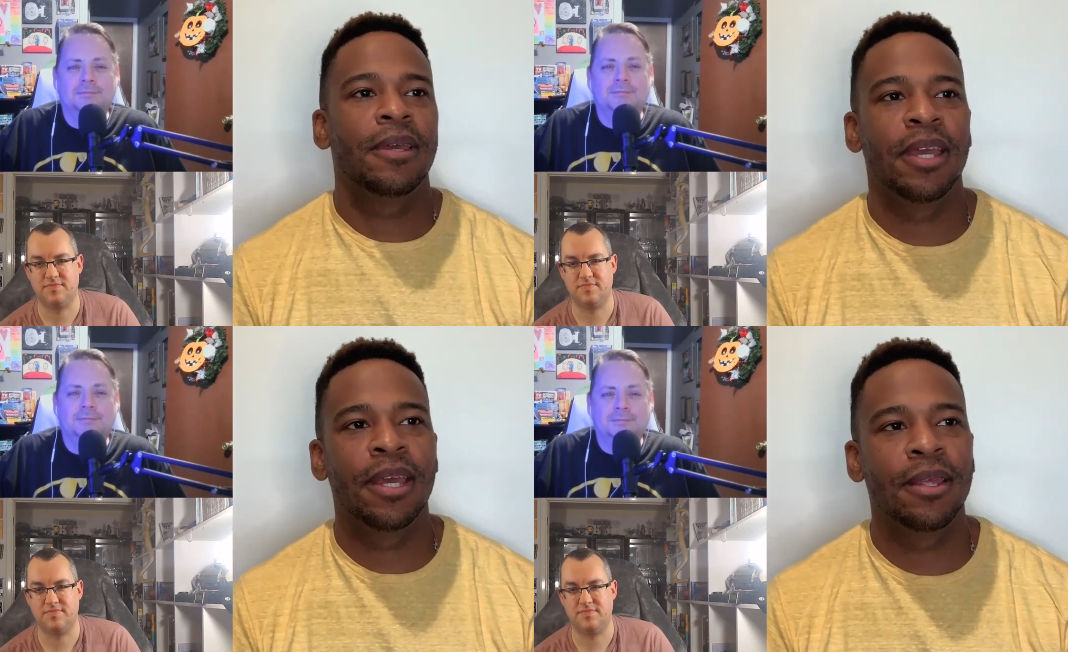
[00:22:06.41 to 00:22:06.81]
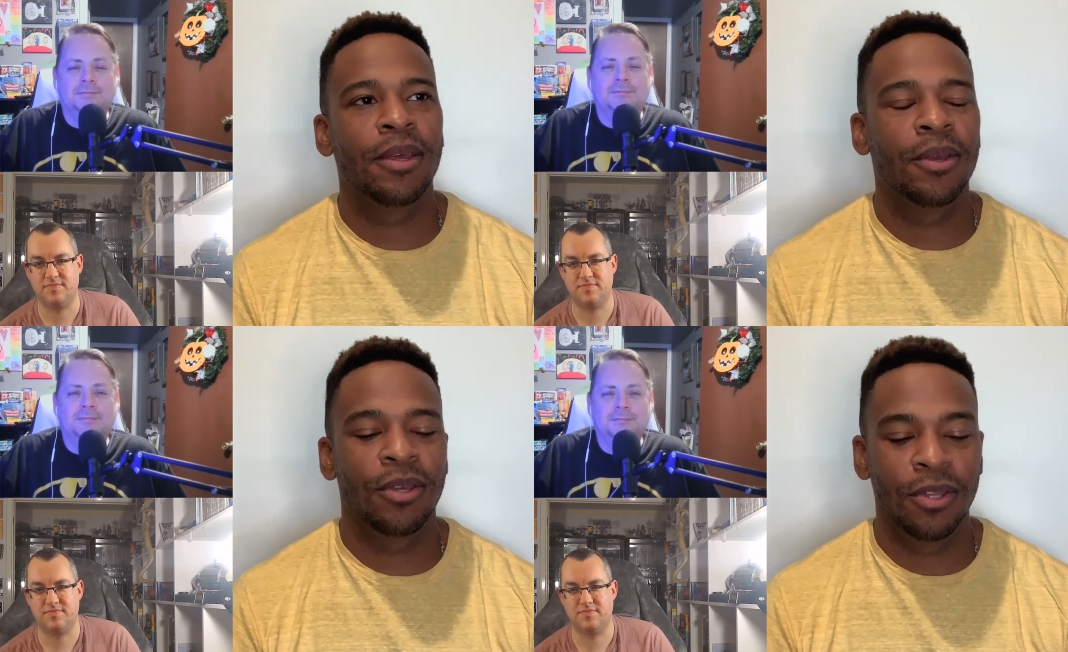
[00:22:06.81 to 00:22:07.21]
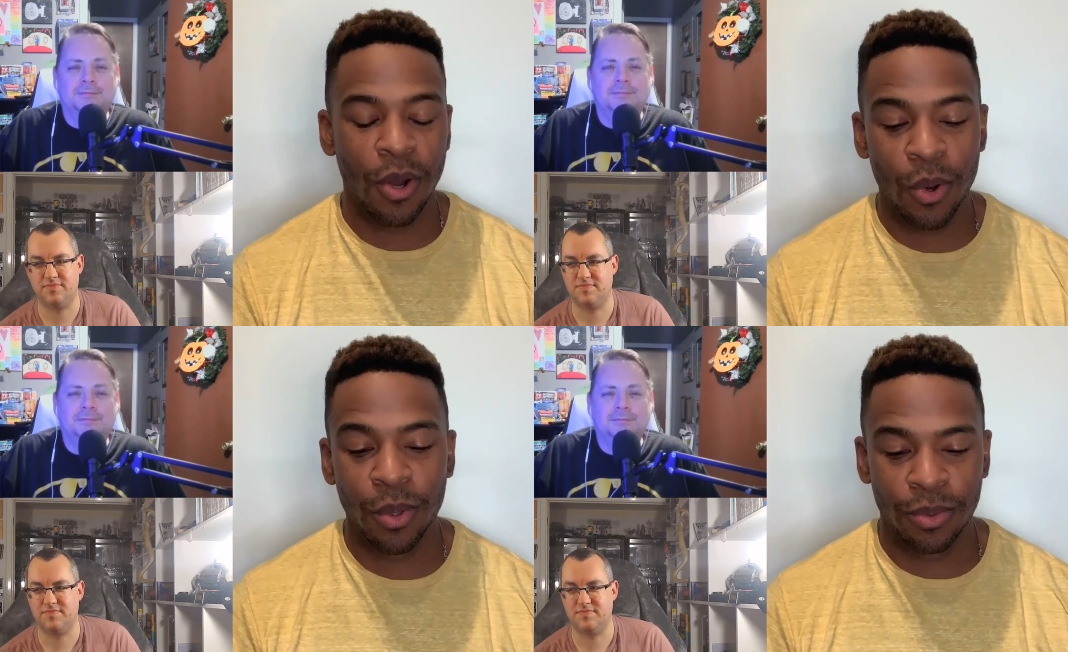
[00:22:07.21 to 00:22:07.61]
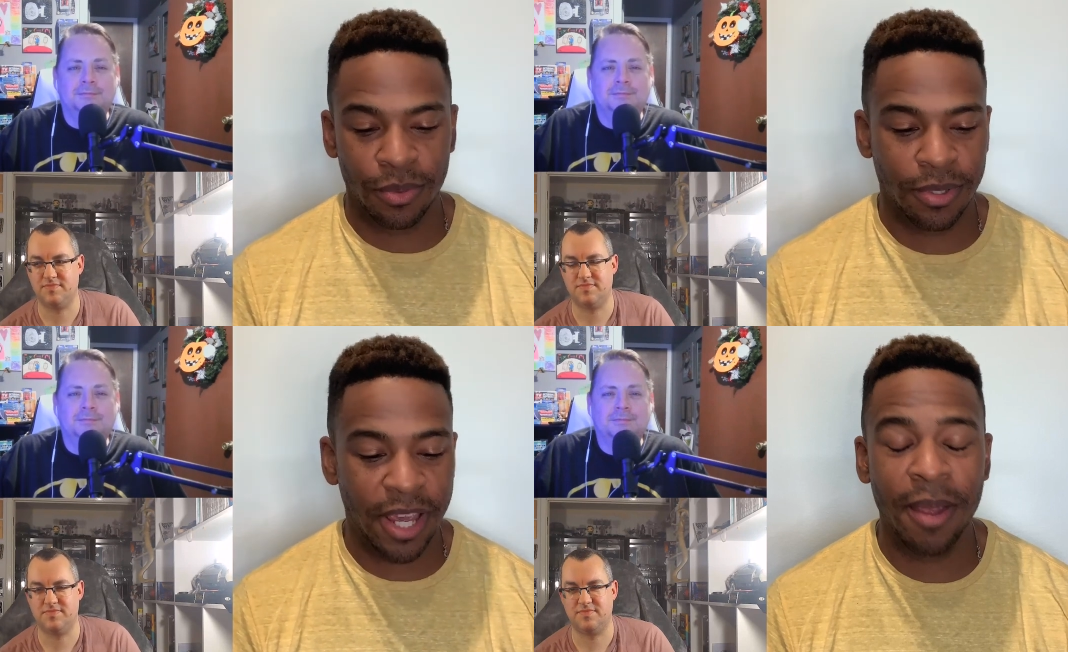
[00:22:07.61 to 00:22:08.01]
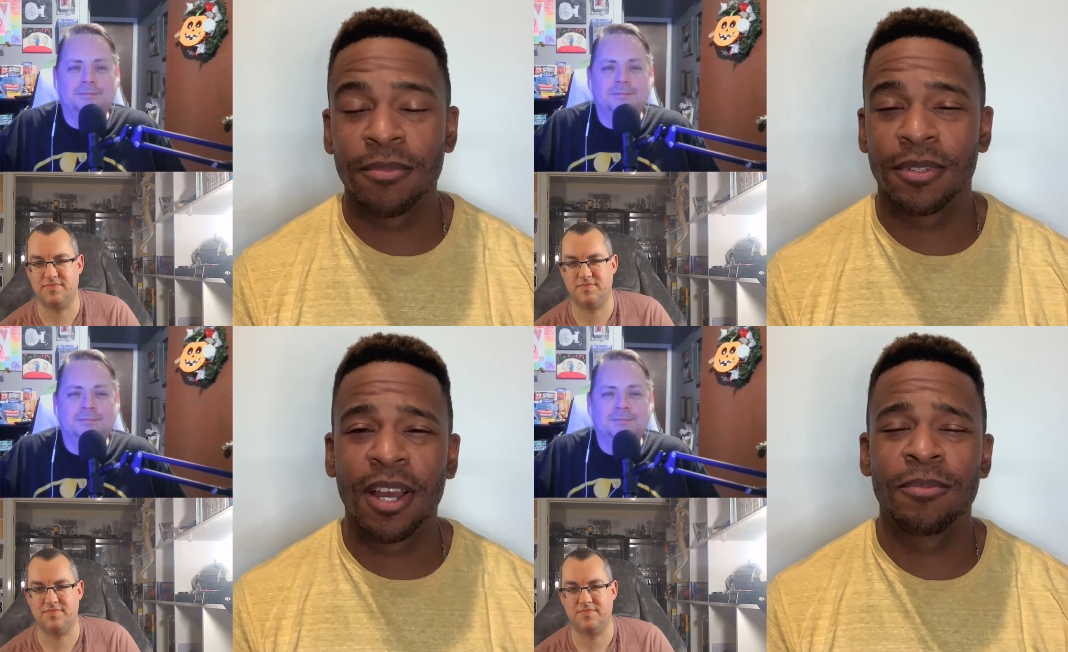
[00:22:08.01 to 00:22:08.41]
Speaker 1: it, it you know, who
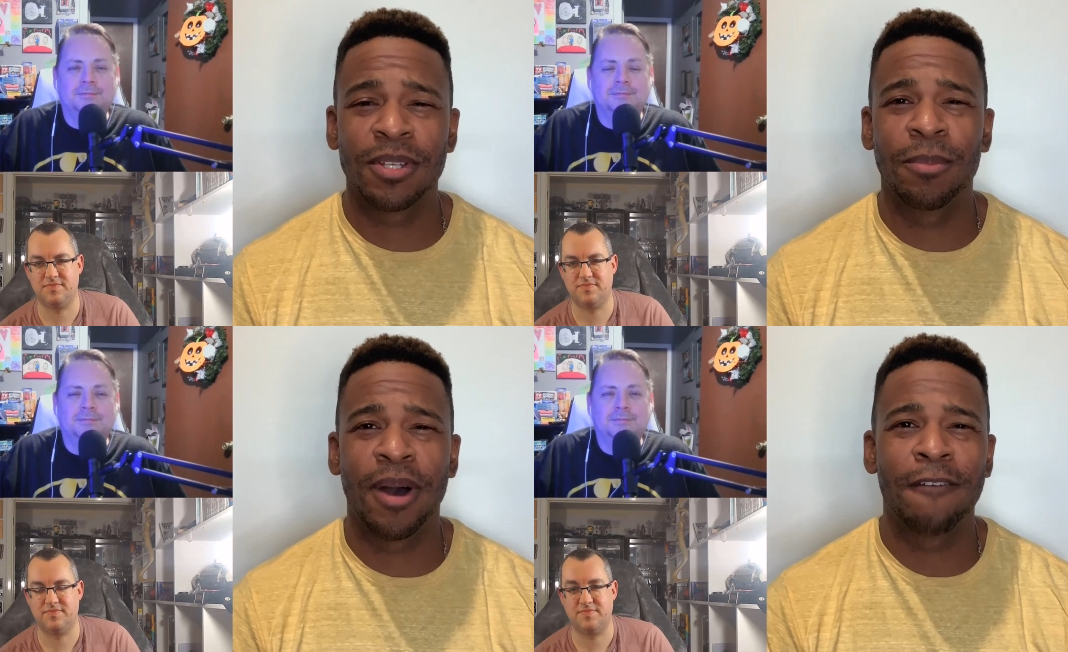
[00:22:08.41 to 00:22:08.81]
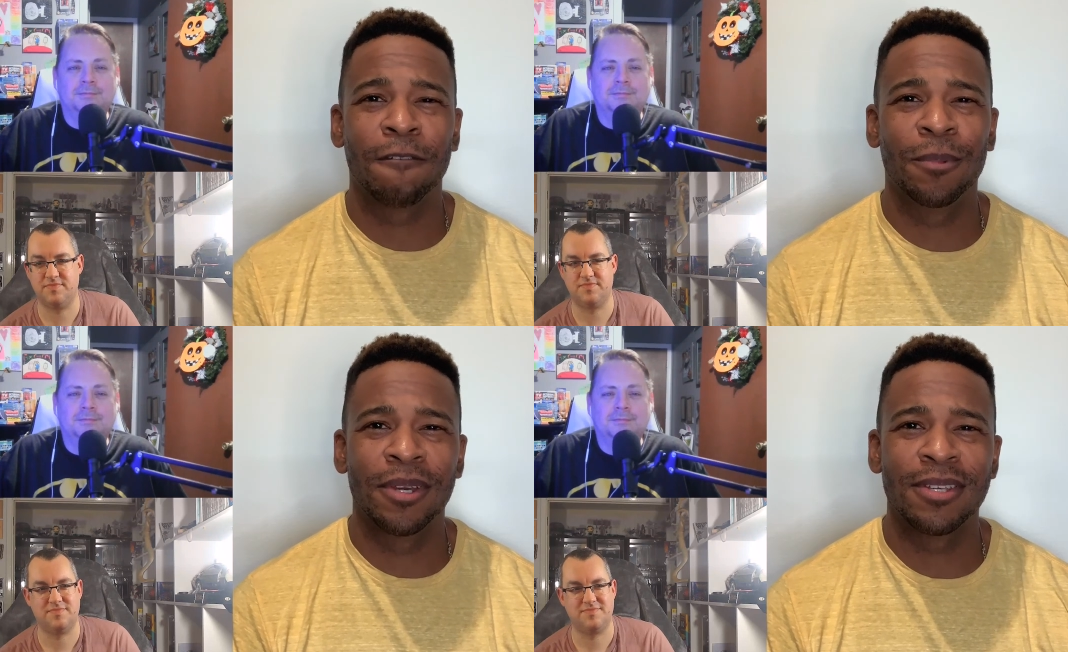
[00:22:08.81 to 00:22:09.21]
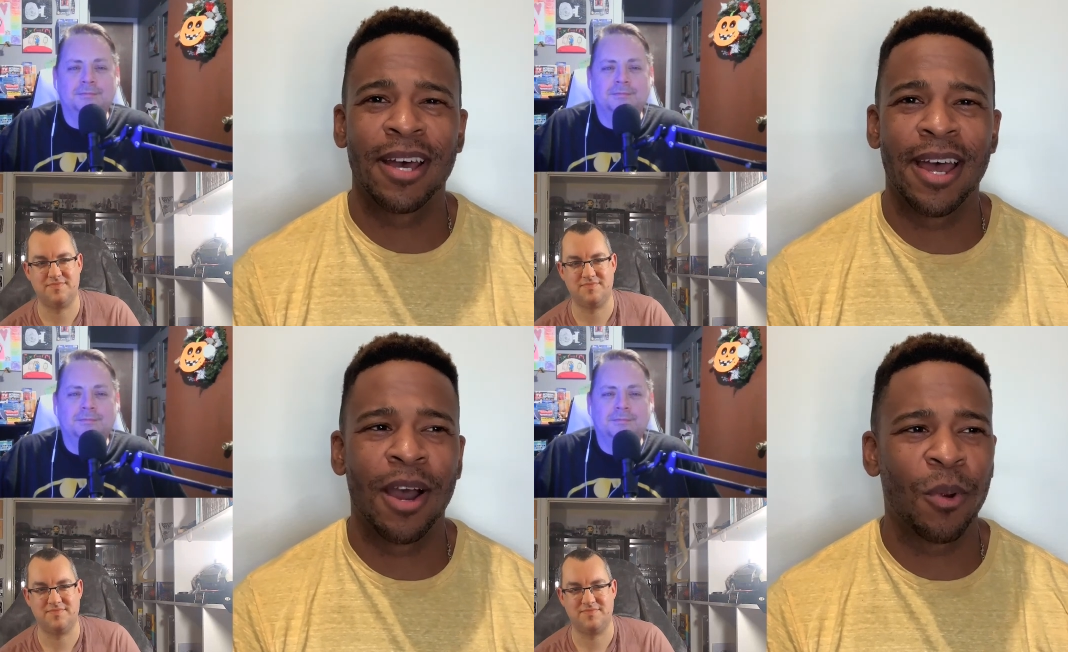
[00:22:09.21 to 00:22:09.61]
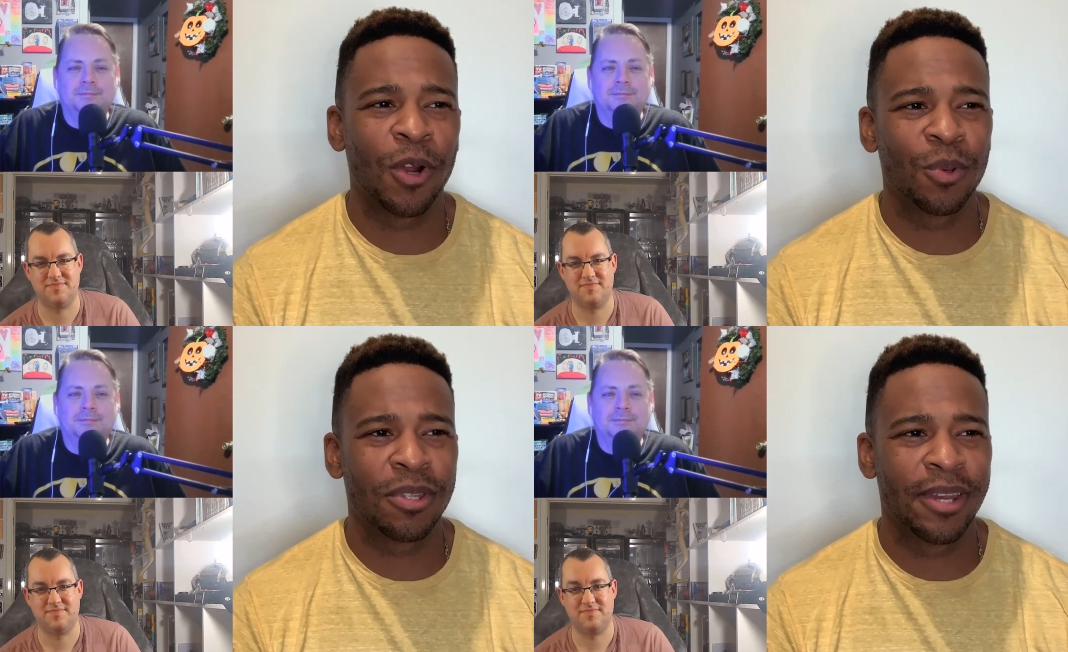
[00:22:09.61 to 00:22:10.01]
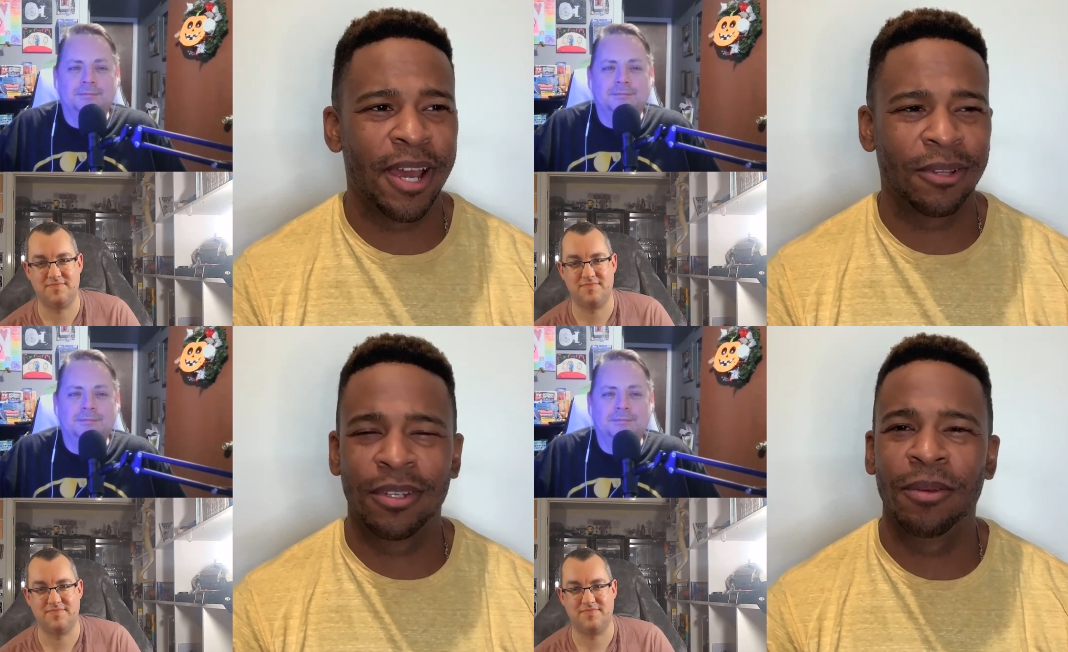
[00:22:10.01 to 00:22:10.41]
came comes to mind for me is I, I worked with an
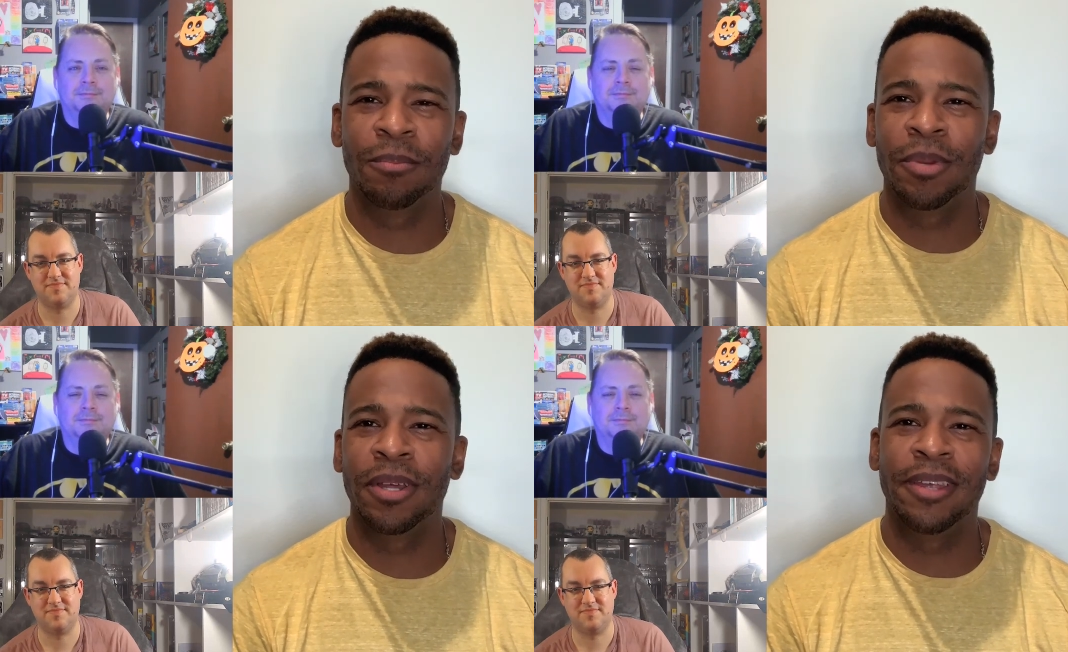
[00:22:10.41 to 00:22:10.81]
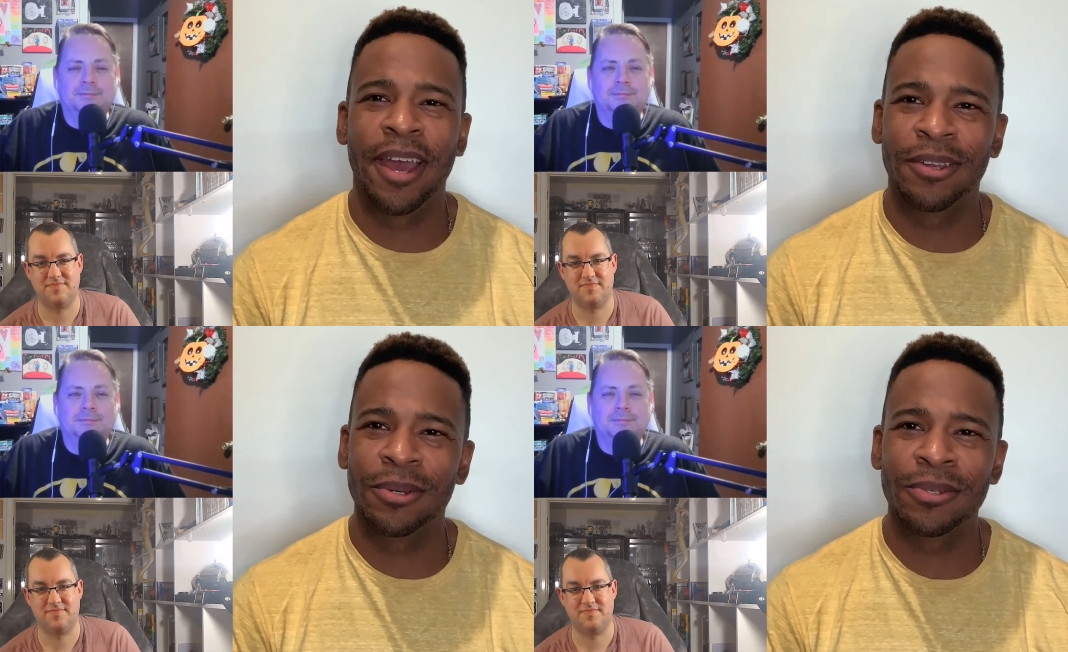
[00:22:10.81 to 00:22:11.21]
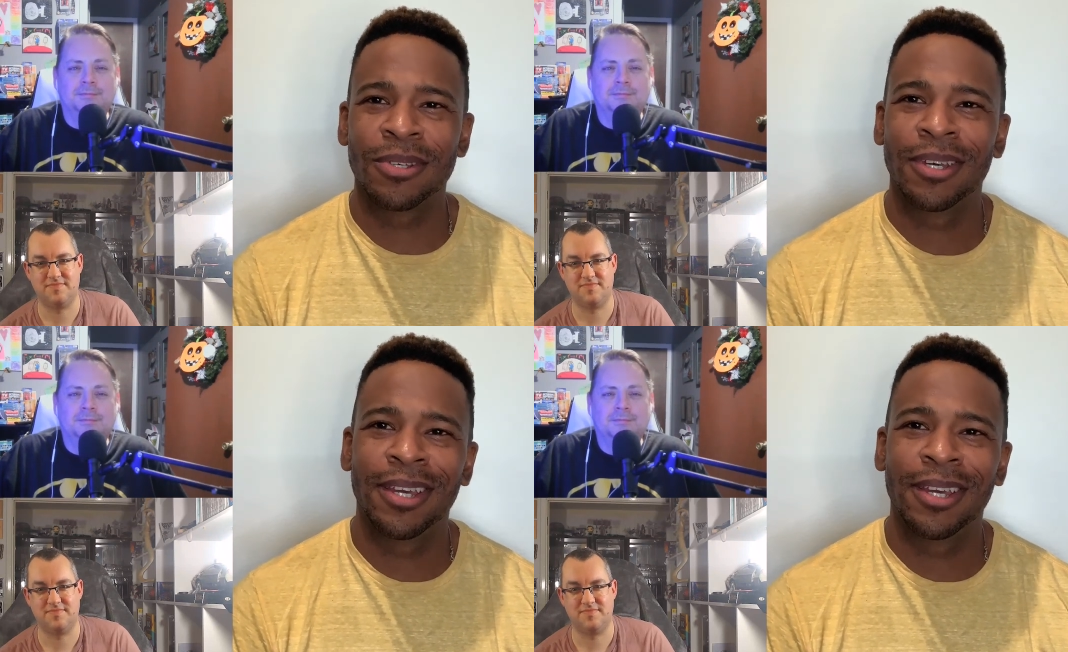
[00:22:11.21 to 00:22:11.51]
actor named Ben Daniels.